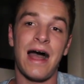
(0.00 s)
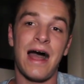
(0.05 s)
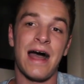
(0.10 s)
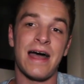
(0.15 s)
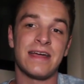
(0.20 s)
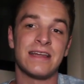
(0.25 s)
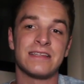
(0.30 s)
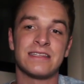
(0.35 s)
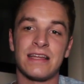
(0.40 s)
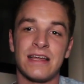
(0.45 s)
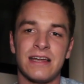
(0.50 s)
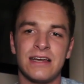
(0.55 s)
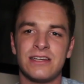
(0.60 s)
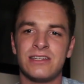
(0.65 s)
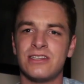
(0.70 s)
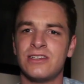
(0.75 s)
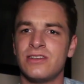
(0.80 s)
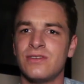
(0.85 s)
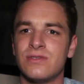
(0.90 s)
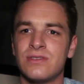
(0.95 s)
I decided
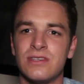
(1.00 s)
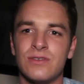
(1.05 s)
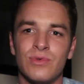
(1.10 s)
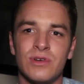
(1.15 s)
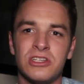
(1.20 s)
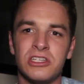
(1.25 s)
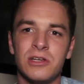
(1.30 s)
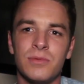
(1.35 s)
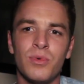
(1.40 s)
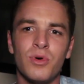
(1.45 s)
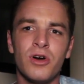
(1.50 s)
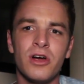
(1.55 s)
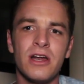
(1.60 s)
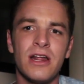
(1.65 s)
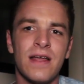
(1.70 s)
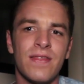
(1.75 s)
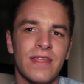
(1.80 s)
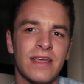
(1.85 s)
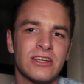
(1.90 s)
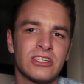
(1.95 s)
to use a Ouija board,
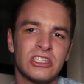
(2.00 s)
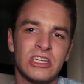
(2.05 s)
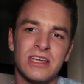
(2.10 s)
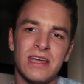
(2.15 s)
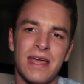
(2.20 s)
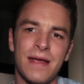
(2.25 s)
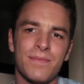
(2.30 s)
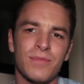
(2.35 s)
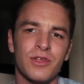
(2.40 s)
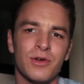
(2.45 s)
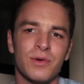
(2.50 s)
and, like, she came